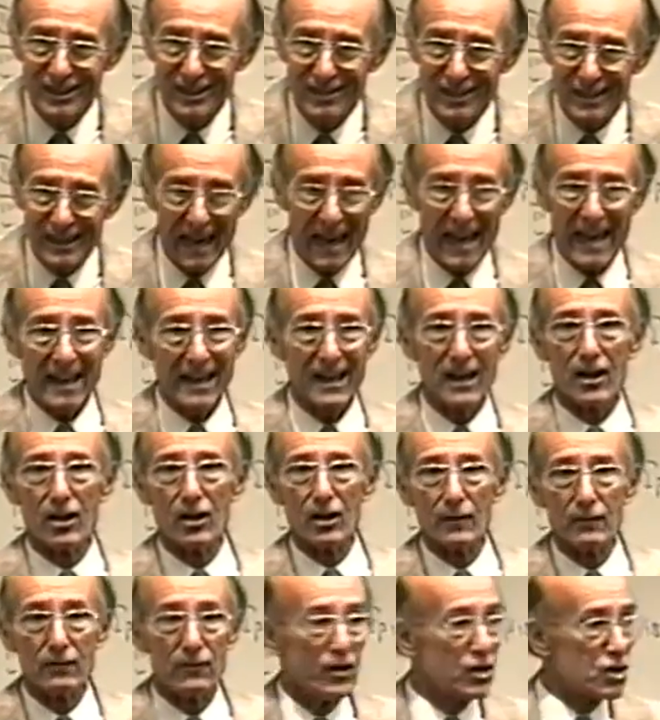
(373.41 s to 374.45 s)
the angle
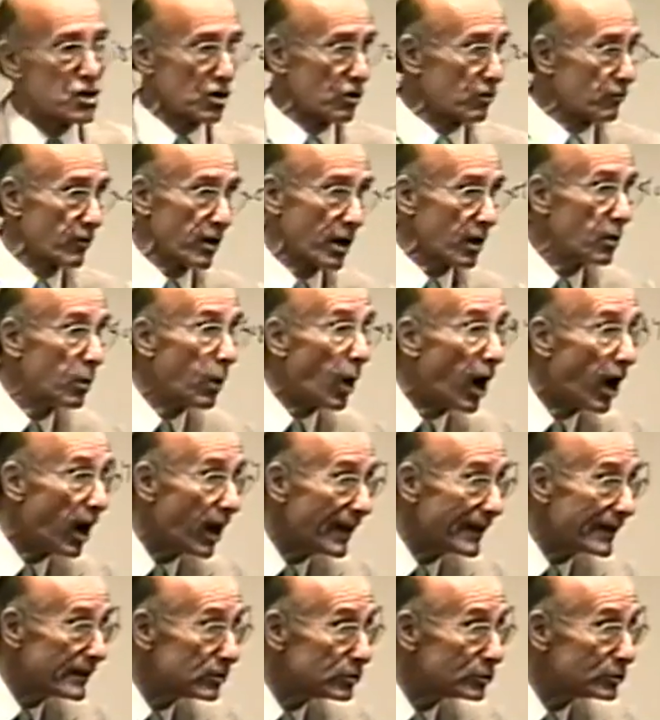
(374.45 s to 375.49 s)
of vision
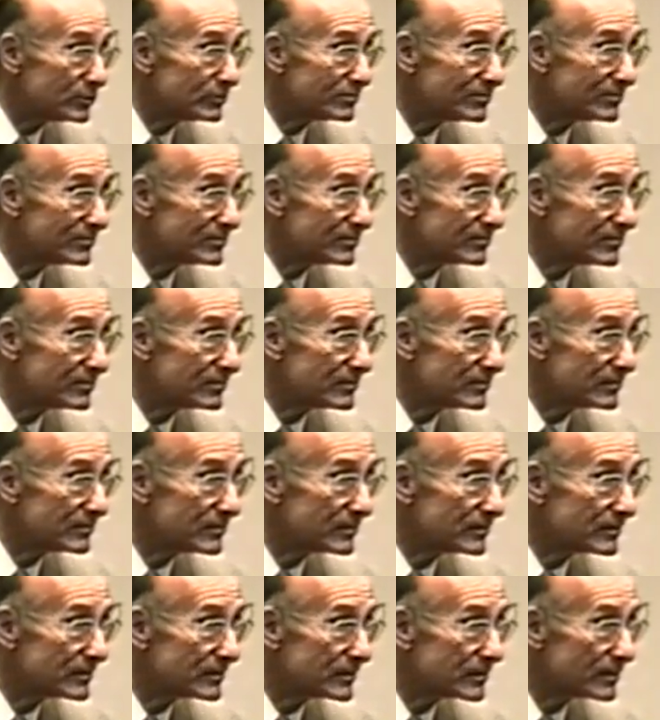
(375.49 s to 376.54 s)
required,
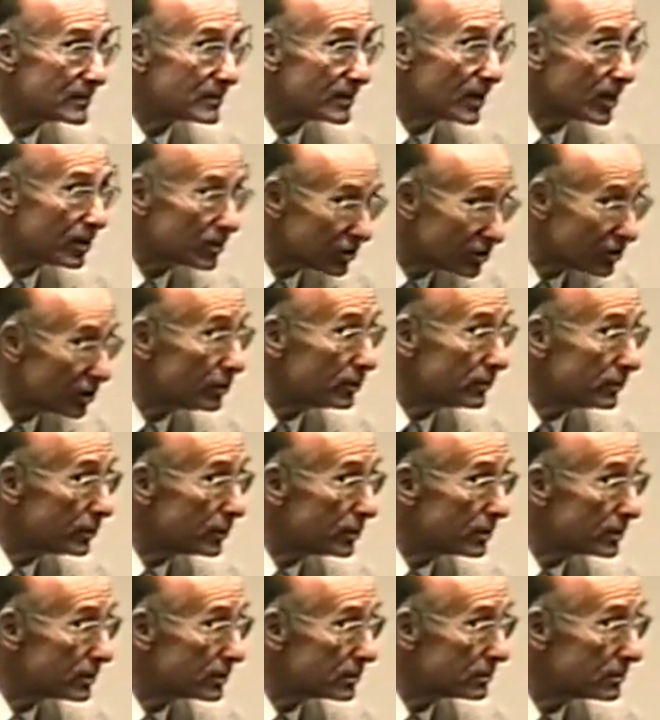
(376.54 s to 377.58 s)
and so
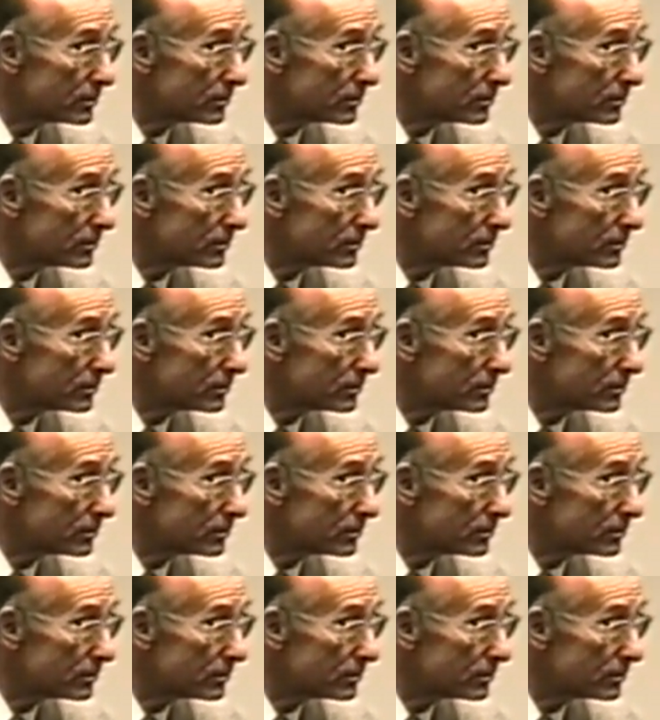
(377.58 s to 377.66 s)
forth.